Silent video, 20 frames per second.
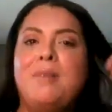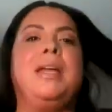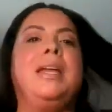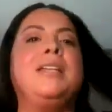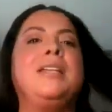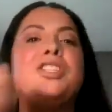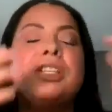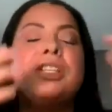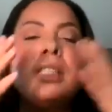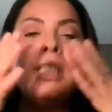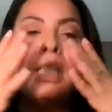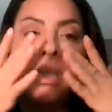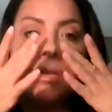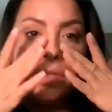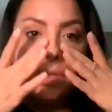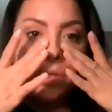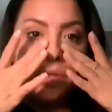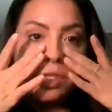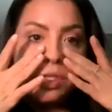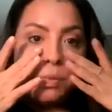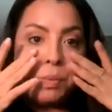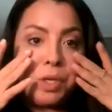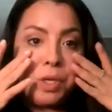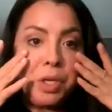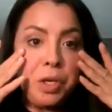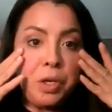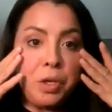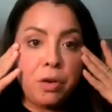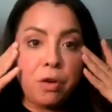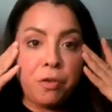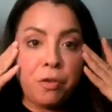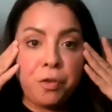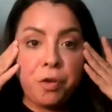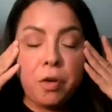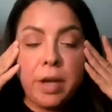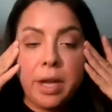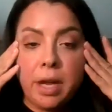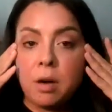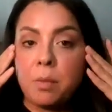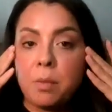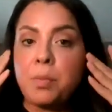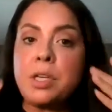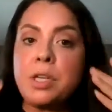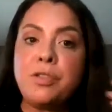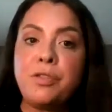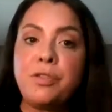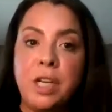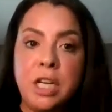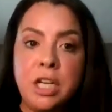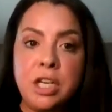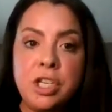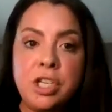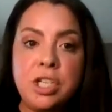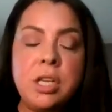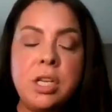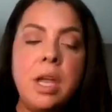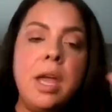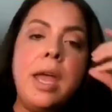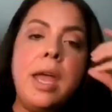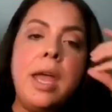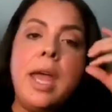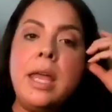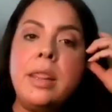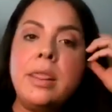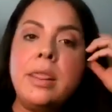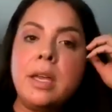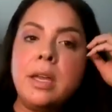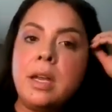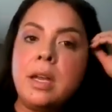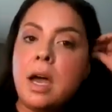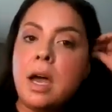it just gives you this beautiful airbrush finish. And then